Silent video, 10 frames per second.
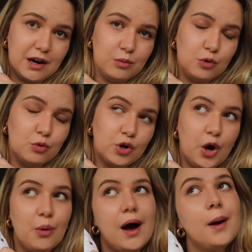I will
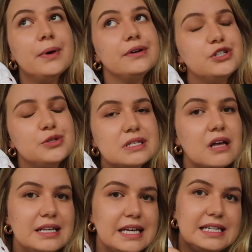go up and do a
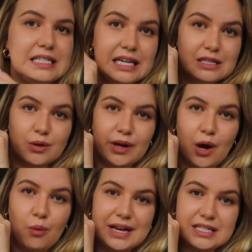size 18. So I'll get
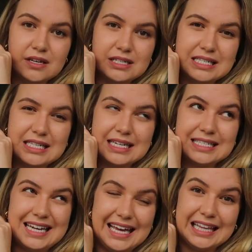a waist
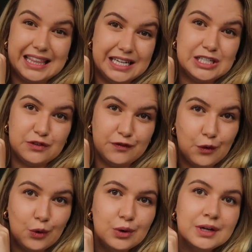36, length
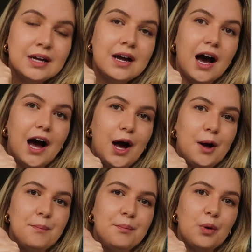34.
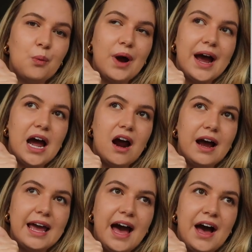Um, but where
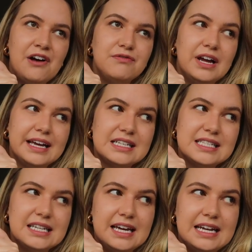I have like a
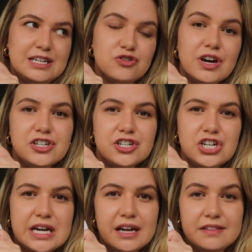slightly stretchier
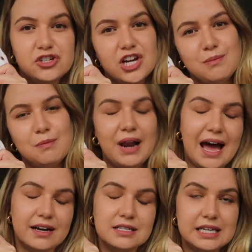jean, like the Jamie
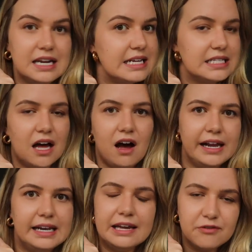Black skinnies that I
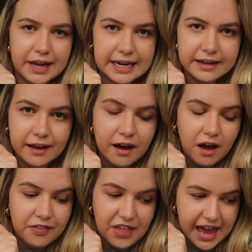live in,
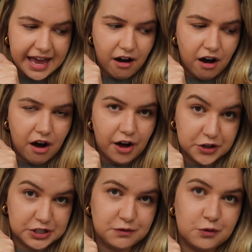they are
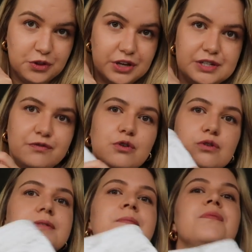34, 34.